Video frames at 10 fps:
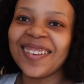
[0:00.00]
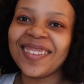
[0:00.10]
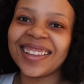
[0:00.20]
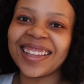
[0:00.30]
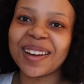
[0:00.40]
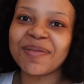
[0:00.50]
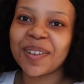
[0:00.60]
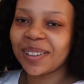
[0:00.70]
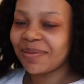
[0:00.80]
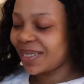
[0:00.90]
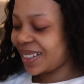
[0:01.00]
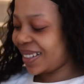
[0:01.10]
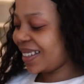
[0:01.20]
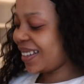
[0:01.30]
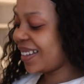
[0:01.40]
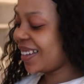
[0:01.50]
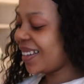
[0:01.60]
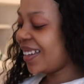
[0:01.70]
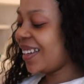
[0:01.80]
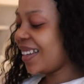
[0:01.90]
One thing about me
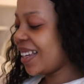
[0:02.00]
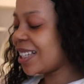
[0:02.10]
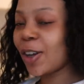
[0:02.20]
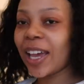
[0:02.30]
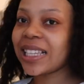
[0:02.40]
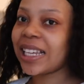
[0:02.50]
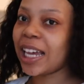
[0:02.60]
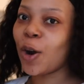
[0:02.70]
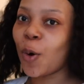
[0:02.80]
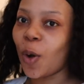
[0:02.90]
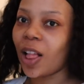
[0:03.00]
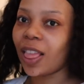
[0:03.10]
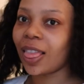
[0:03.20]
is have a haul.